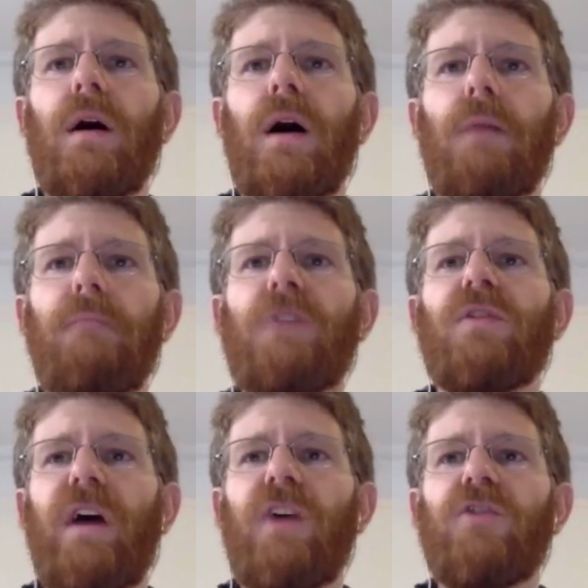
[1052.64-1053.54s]

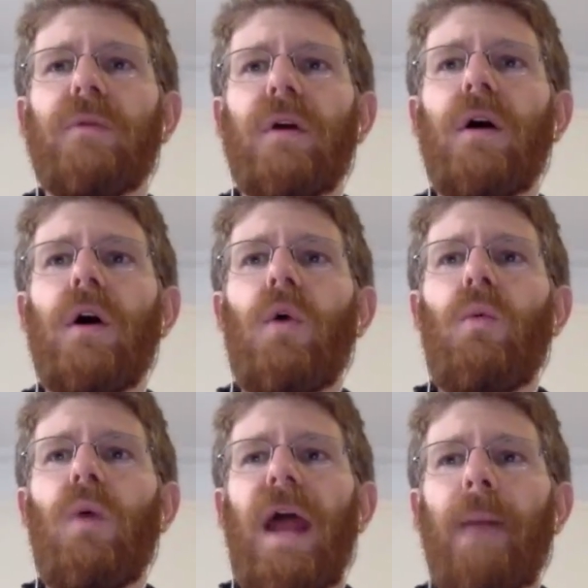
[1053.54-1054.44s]
matrix algebra
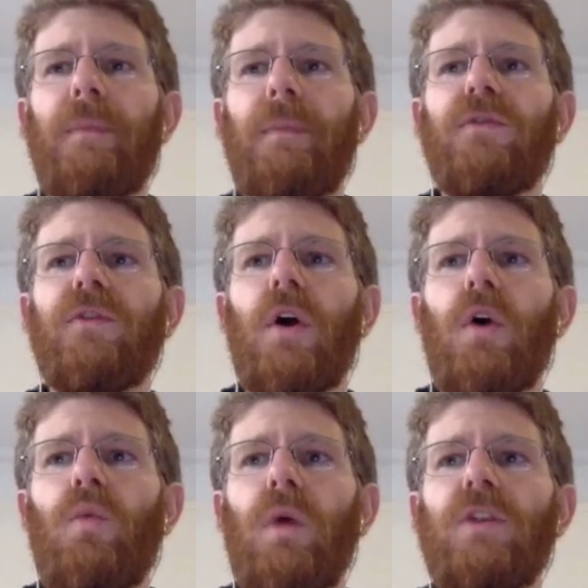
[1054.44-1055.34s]
what happens
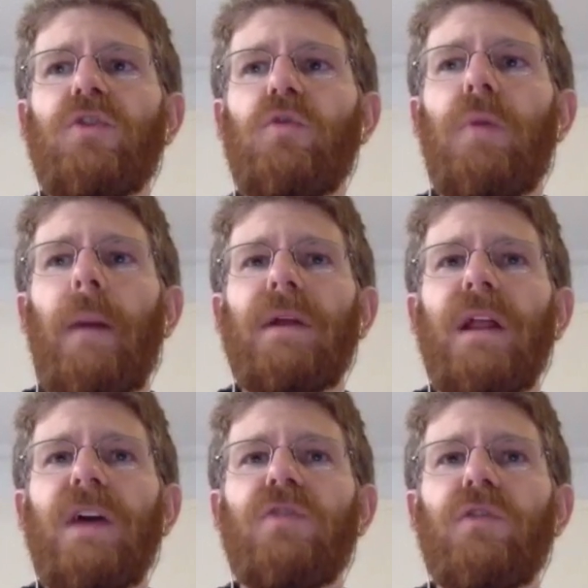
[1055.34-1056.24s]
when two
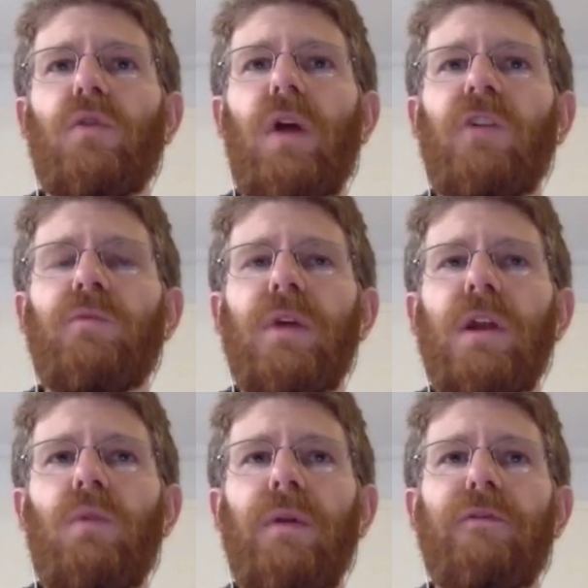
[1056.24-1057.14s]
populations crossbreed
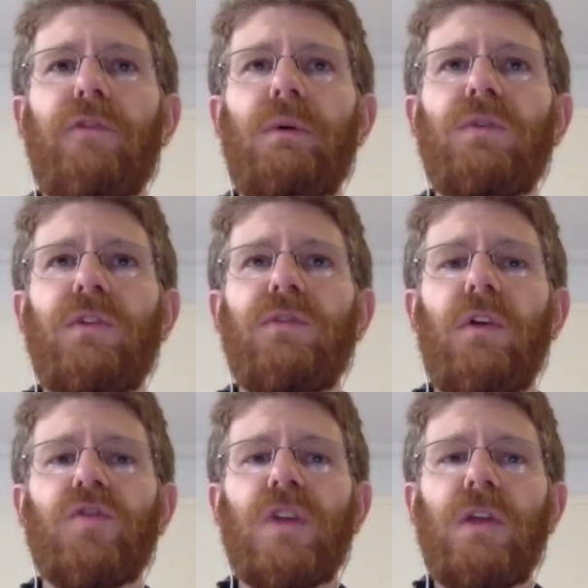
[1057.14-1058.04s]
and what the frequencies of
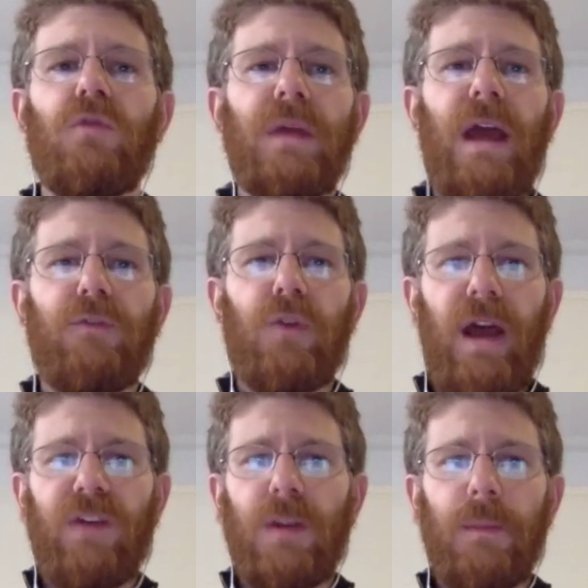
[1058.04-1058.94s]
those genes will be after
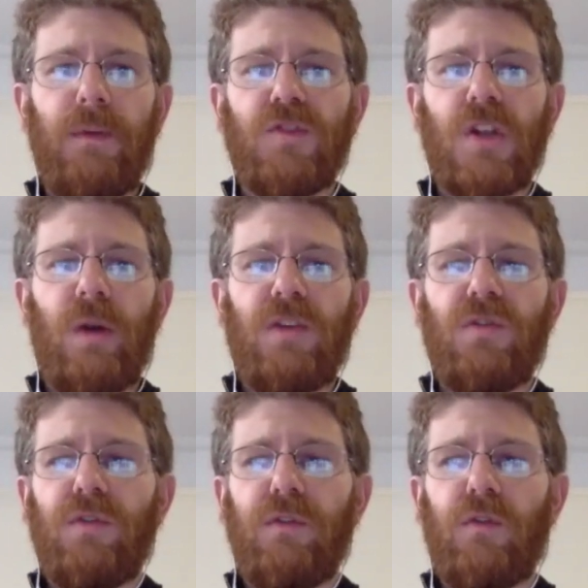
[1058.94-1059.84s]
X number of
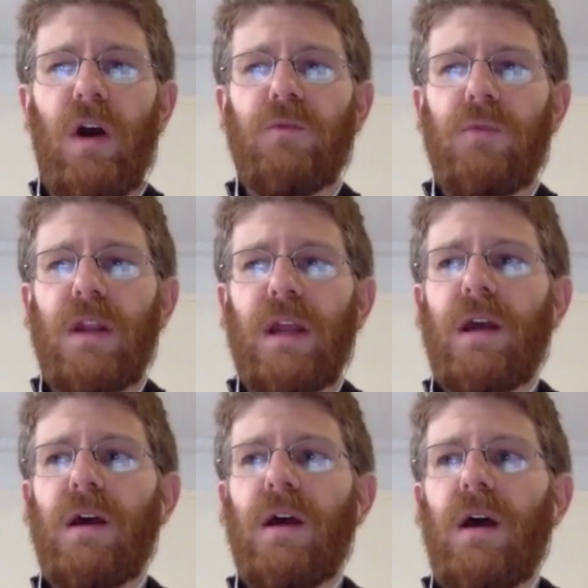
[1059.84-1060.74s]
generations of crossbreeding.
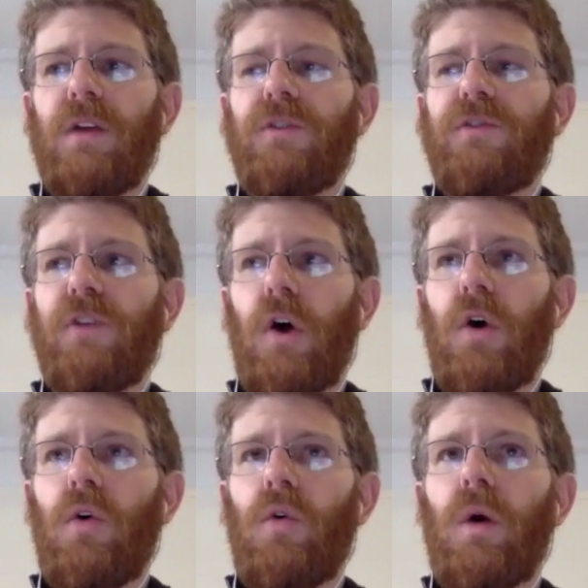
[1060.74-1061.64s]

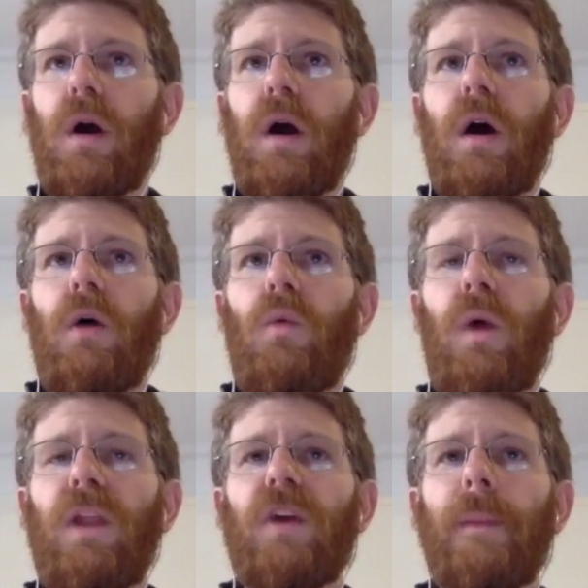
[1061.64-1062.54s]
So
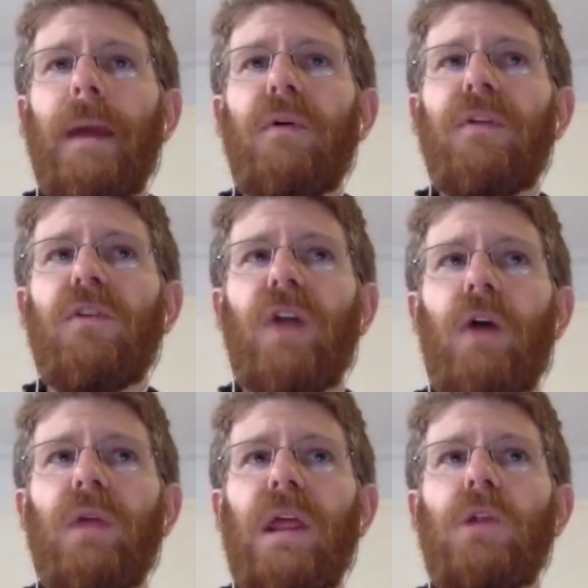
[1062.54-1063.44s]
what he's coming up with is not
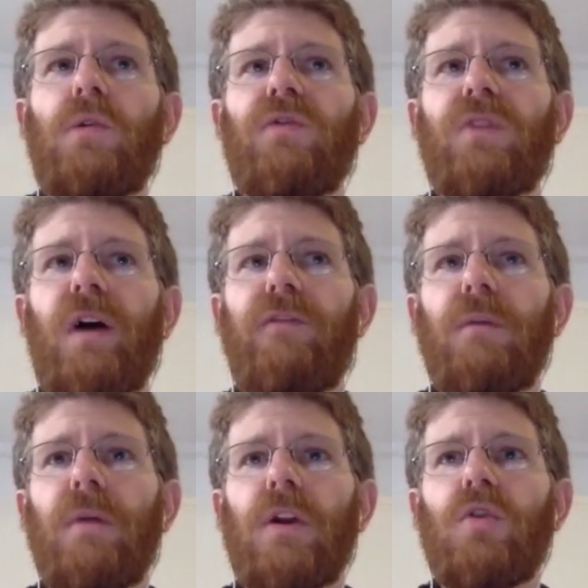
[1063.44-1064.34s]
really a new discovery, but a